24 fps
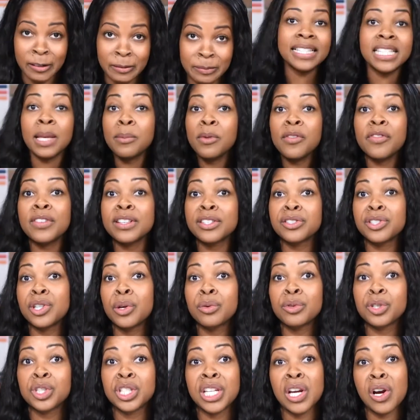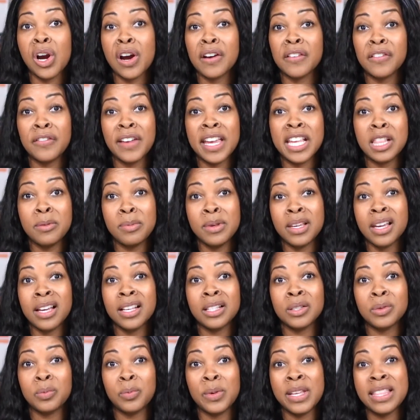Some of us don't share our faith
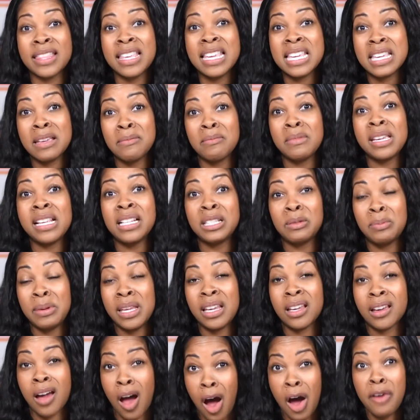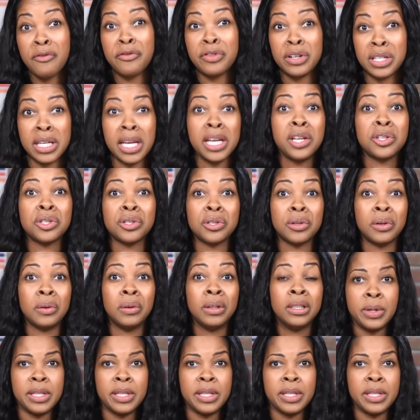because we think it means being confrontational.